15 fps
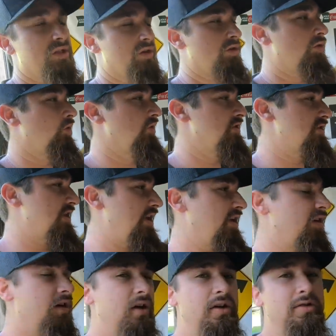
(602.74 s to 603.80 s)
the whole
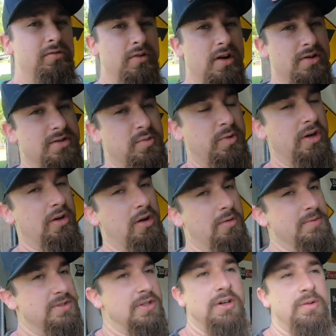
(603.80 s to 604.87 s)
entire rear swing arm.
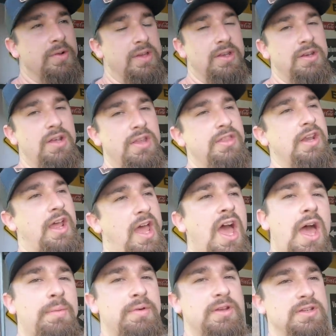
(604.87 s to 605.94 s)
So nothing
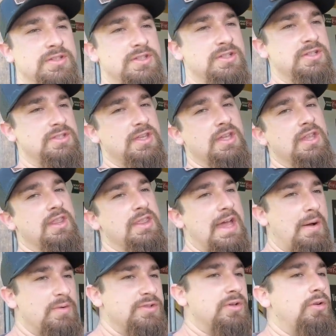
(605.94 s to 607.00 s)
happened. It's just that that
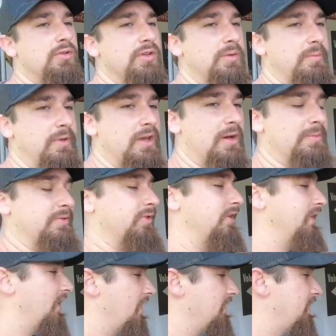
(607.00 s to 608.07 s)
was holding me up. So I got